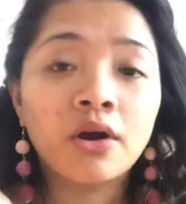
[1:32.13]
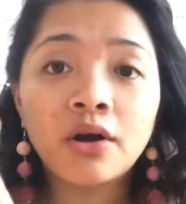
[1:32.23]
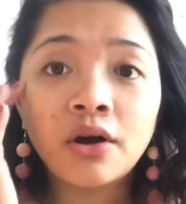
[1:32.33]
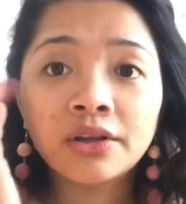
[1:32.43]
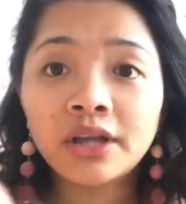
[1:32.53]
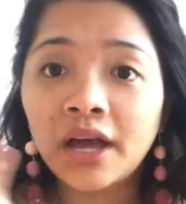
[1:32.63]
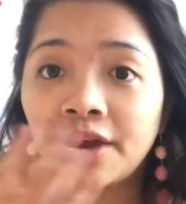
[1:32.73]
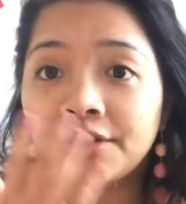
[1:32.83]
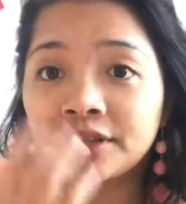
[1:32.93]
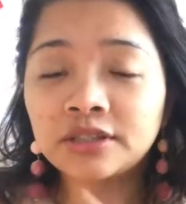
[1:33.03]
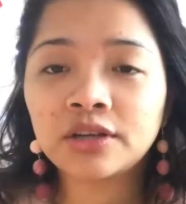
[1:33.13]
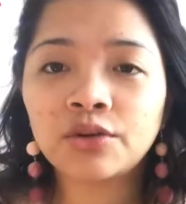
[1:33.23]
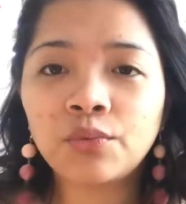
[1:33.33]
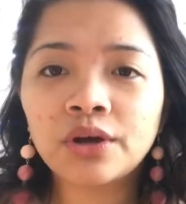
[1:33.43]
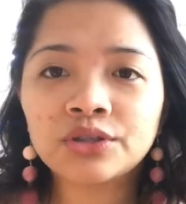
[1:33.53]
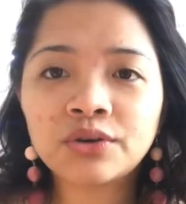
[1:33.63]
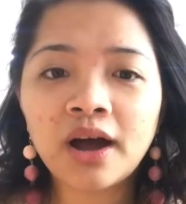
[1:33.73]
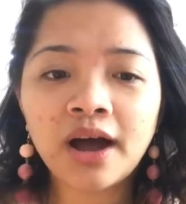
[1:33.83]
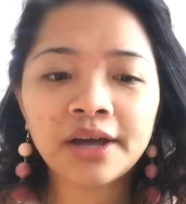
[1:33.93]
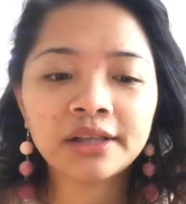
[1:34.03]
on the areas that you want to
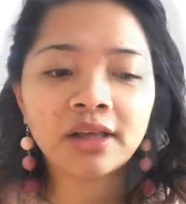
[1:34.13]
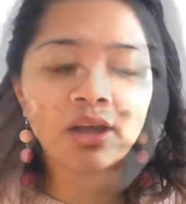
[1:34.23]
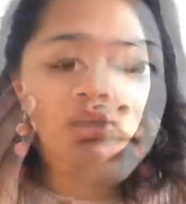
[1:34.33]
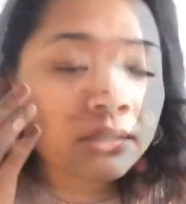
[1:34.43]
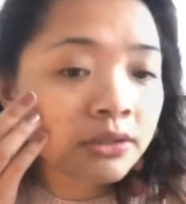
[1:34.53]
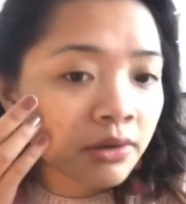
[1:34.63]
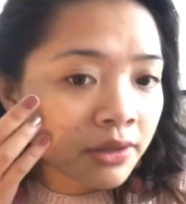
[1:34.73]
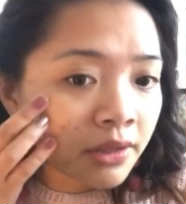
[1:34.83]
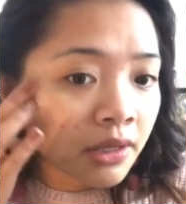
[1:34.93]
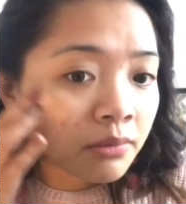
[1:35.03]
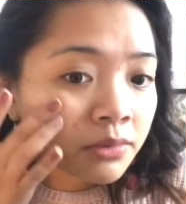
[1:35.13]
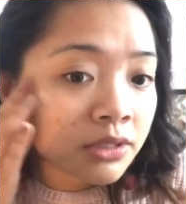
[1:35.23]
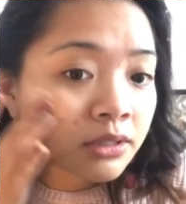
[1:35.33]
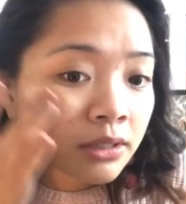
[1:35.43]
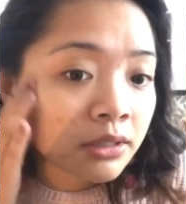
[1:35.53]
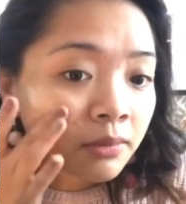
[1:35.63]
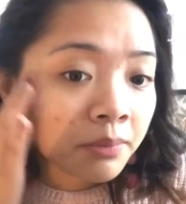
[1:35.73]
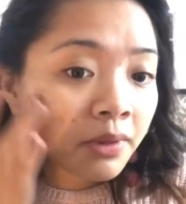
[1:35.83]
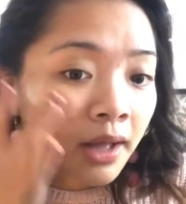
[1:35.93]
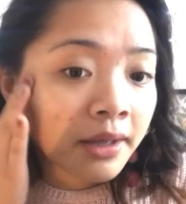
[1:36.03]
highlight. So I think I'm just gonna
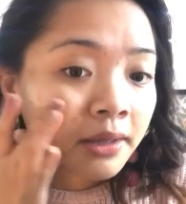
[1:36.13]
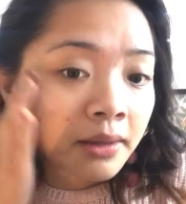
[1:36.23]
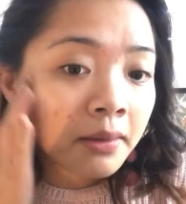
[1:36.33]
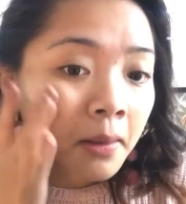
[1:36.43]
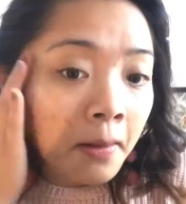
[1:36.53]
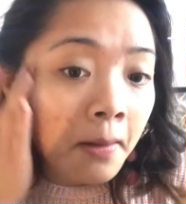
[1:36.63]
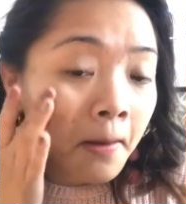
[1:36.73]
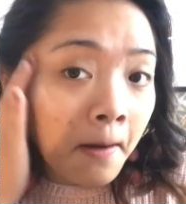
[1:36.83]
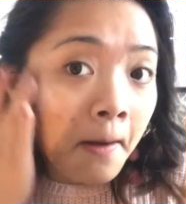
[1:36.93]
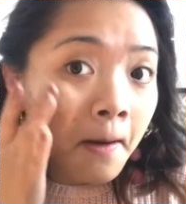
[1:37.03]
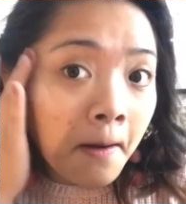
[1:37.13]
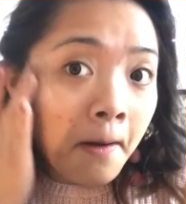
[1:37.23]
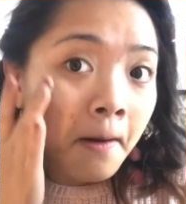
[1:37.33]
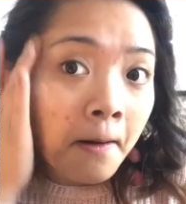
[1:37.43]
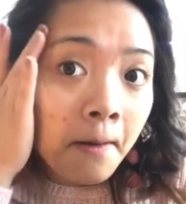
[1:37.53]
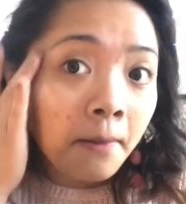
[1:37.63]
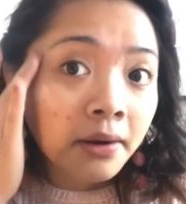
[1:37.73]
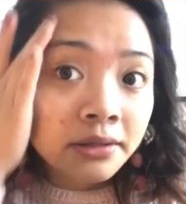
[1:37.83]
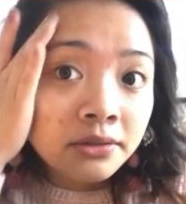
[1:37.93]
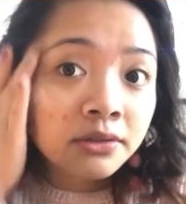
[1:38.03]
apply it
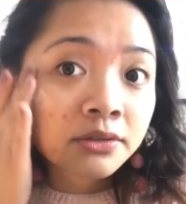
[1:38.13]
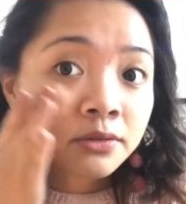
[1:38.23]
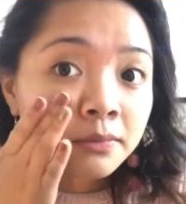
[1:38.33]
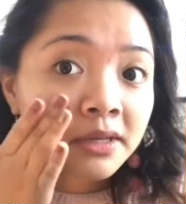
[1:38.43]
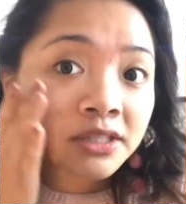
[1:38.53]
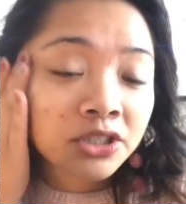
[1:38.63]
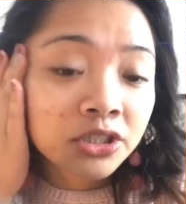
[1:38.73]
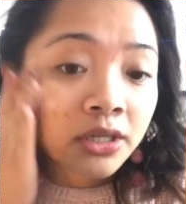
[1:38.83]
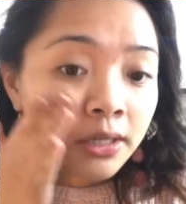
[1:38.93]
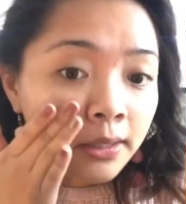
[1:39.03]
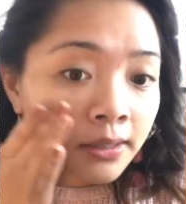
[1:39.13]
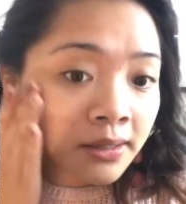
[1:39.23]
right onto my cheekbones.